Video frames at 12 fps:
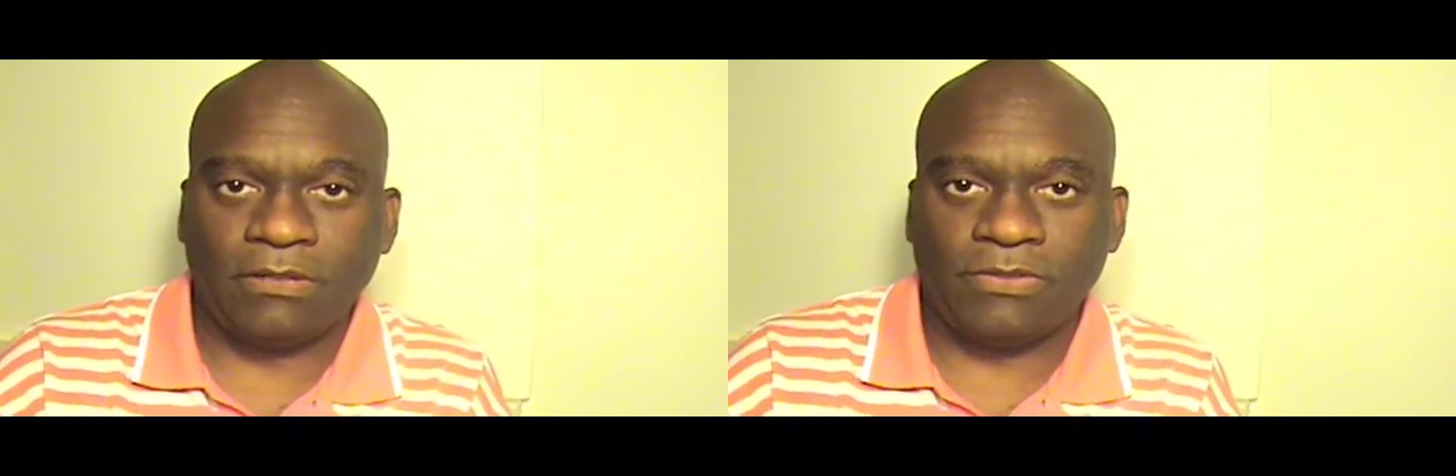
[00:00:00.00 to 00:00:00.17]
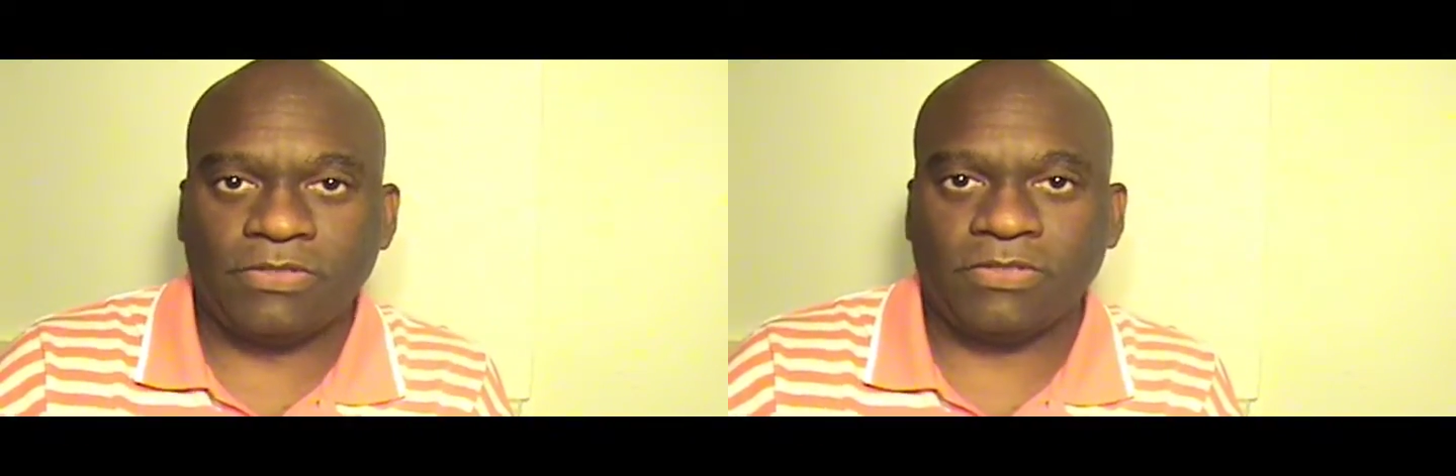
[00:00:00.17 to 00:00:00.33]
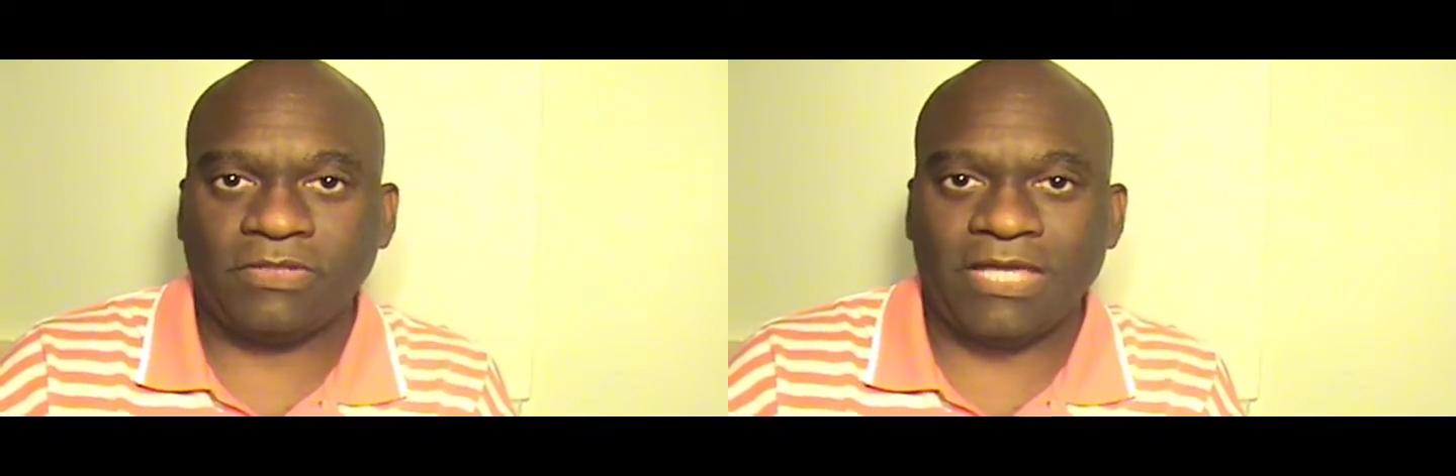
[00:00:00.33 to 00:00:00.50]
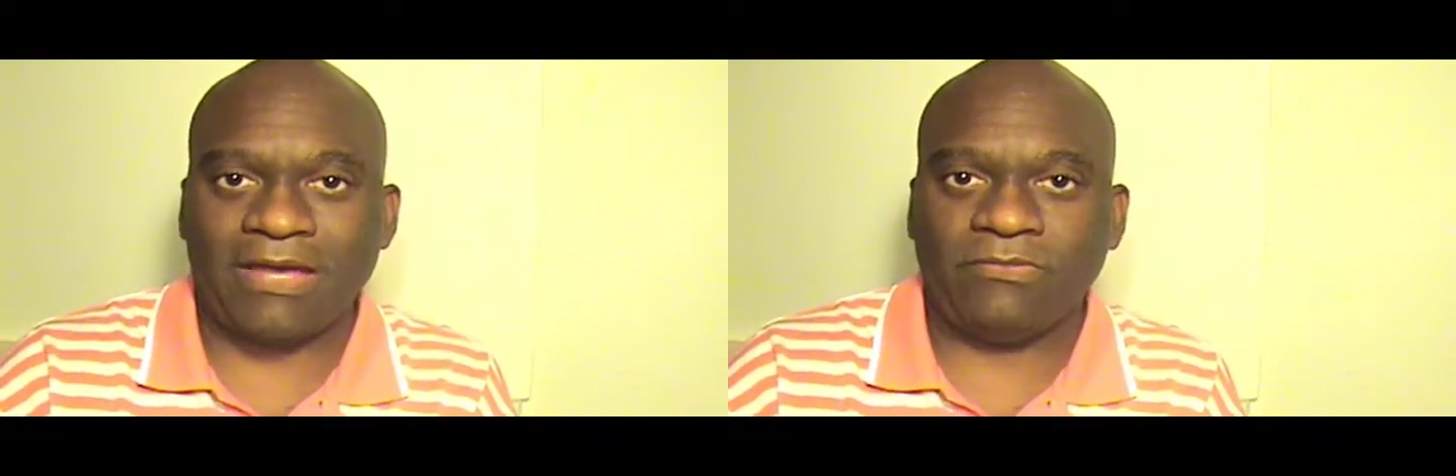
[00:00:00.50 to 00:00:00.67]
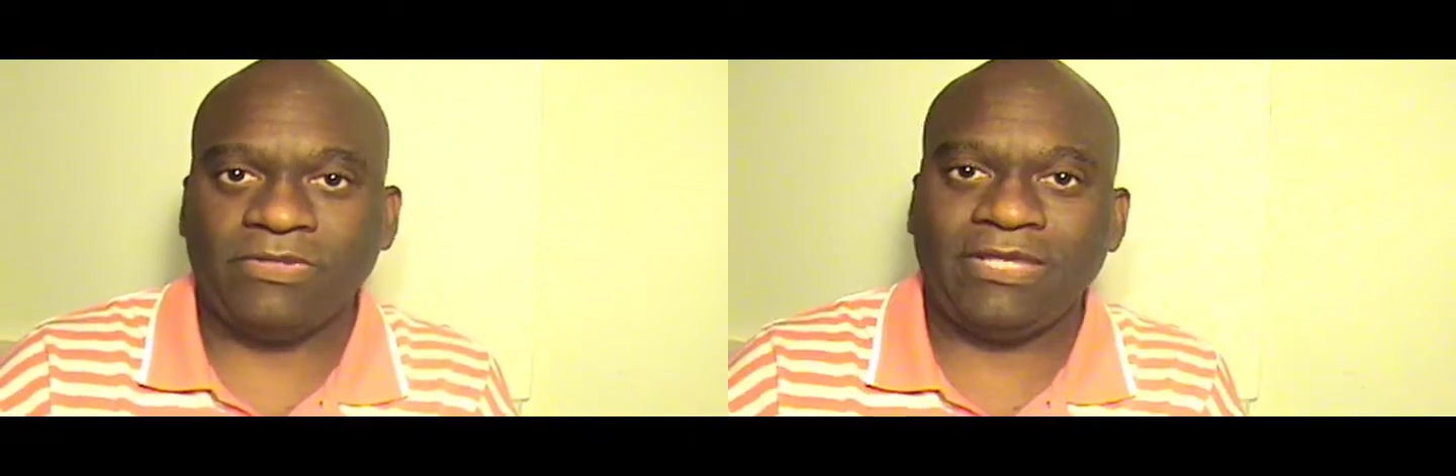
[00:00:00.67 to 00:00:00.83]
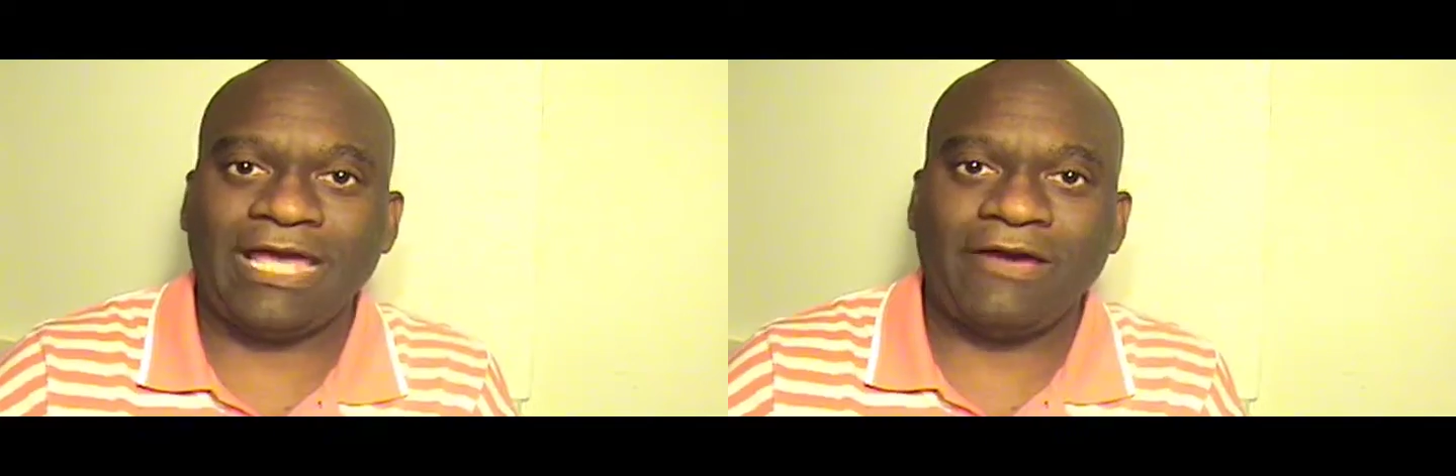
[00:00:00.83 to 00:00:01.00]
so that
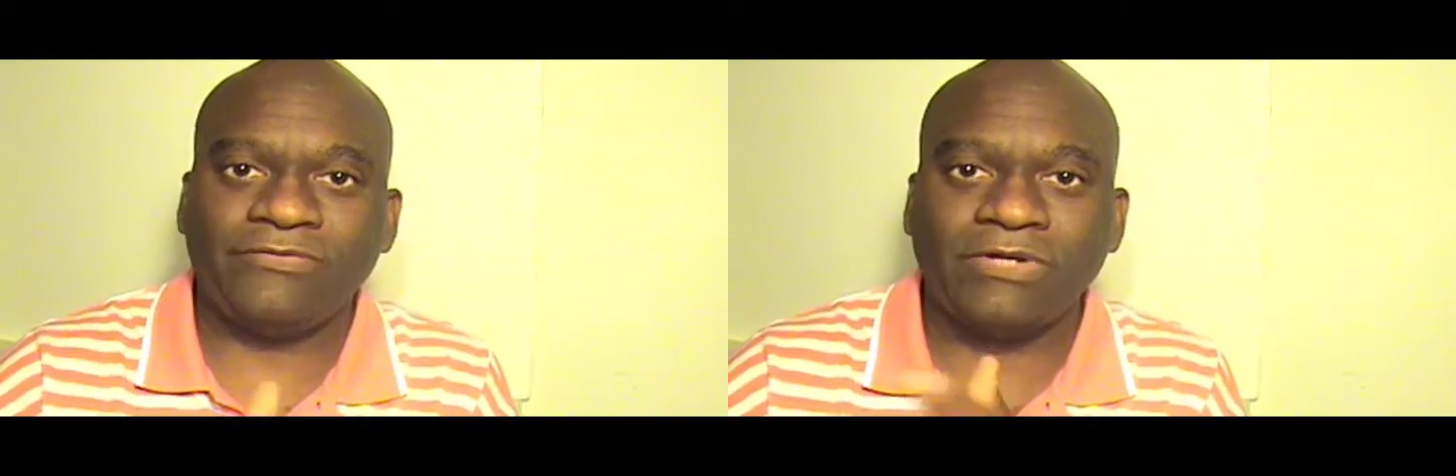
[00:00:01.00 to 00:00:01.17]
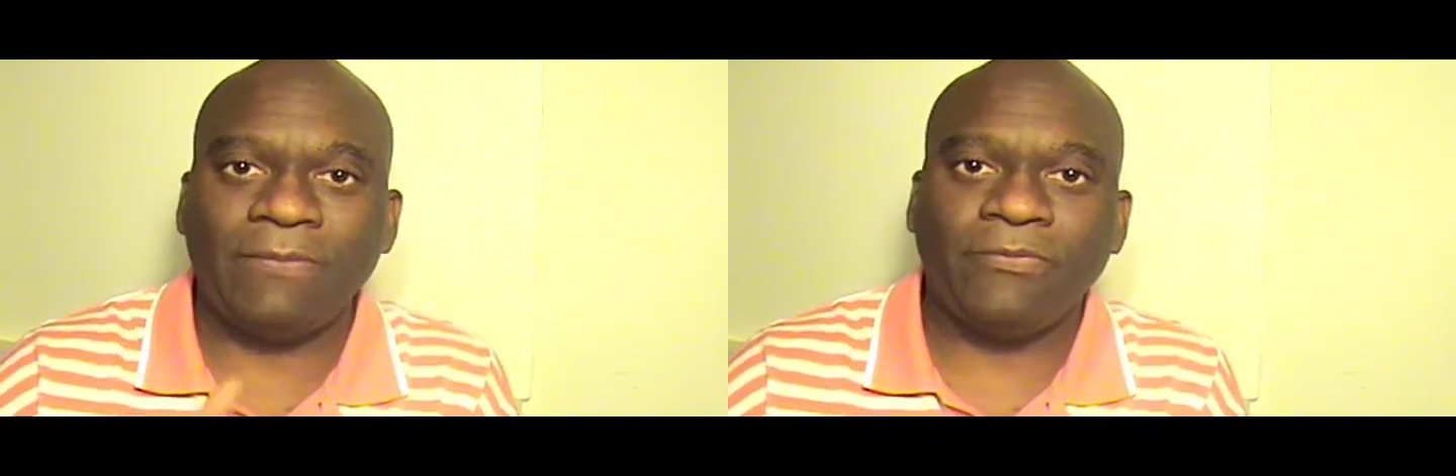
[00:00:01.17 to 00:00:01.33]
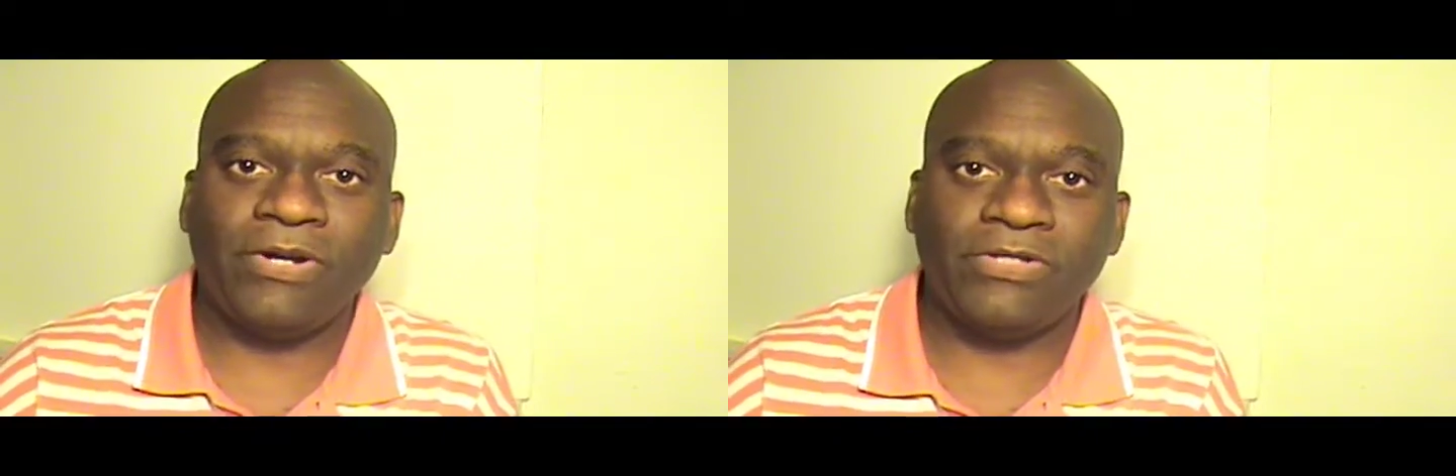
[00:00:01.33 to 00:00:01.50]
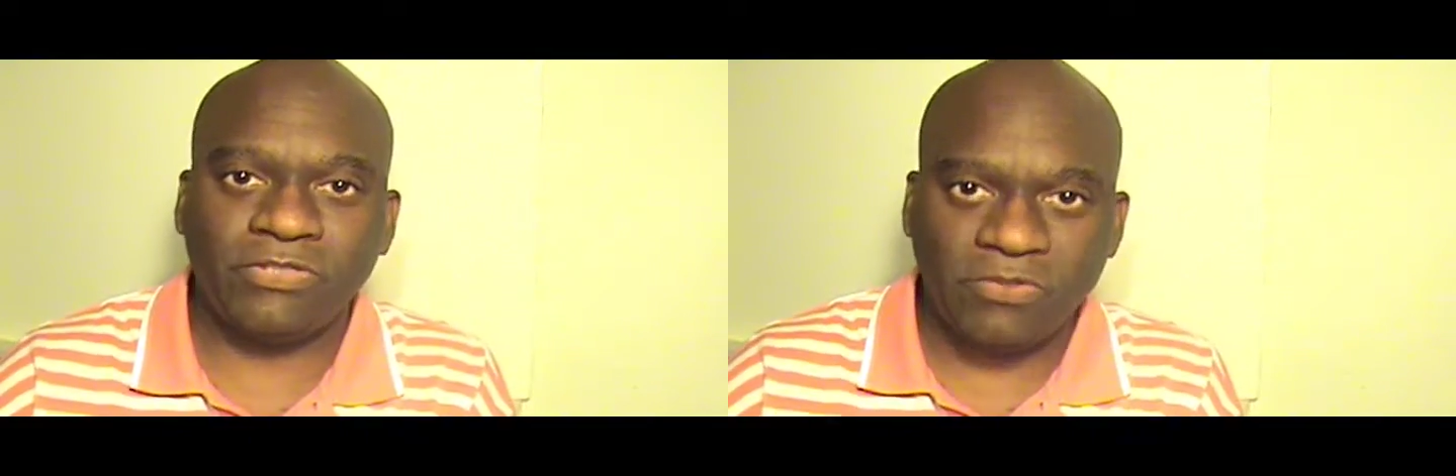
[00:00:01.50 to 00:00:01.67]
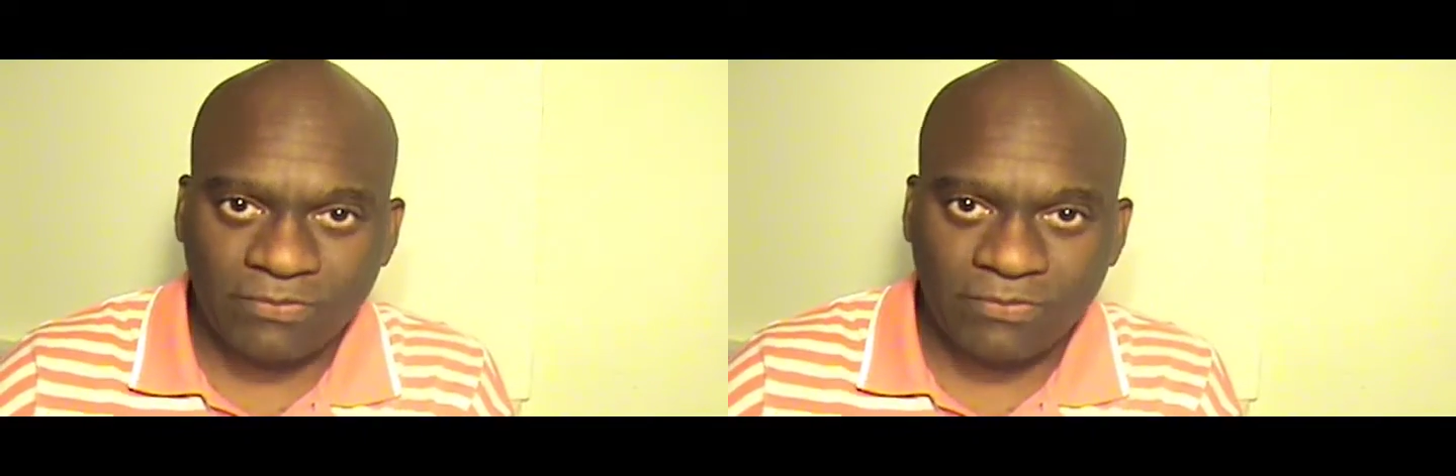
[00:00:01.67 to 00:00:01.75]
when they have to operate a